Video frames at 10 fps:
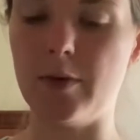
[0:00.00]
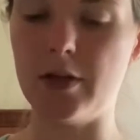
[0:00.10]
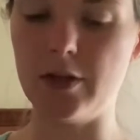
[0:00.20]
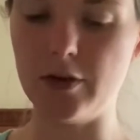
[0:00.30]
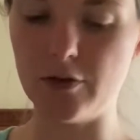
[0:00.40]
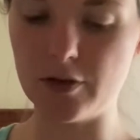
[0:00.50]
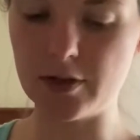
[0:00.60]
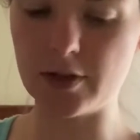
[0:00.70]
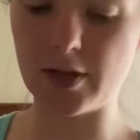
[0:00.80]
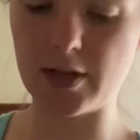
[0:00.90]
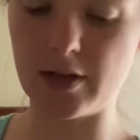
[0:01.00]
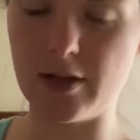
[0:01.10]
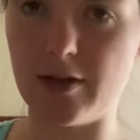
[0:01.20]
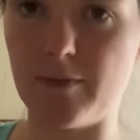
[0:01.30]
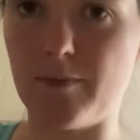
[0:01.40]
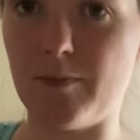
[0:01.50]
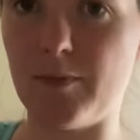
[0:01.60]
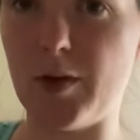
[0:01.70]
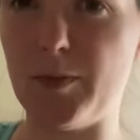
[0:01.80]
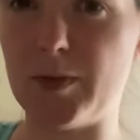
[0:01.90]
And then you're just like gonna
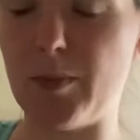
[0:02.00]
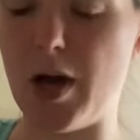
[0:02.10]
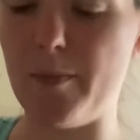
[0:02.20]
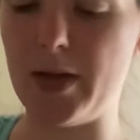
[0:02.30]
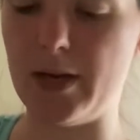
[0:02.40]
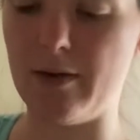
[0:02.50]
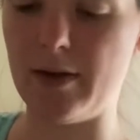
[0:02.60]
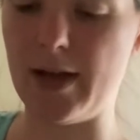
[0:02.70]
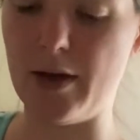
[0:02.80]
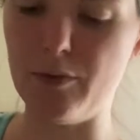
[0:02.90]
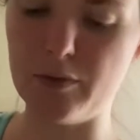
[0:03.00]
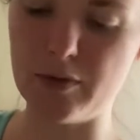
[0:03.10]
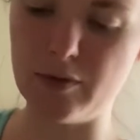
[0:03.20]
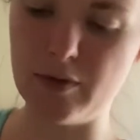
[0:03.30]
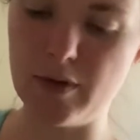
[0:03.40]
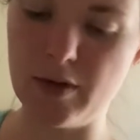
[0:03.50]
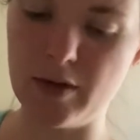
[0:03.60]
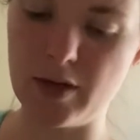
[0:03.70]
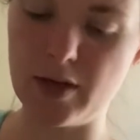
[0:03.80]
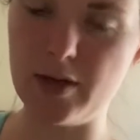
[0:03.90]
almost pop it out,
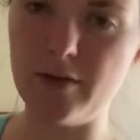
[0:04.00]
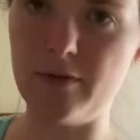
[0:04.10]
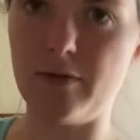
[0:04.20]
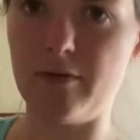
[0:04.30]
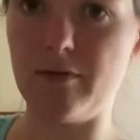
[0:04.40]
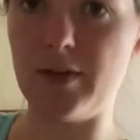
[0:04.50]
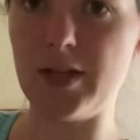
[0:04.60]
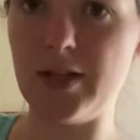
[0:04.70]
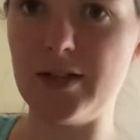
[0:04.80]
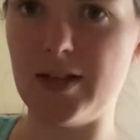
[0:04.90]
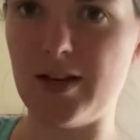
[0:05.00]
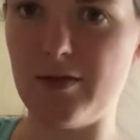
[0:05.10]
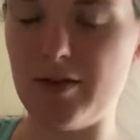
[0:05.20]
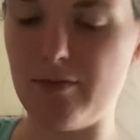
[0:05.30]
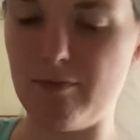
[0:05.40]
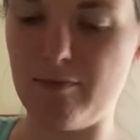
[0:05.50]
kind of, I guess, I don't know.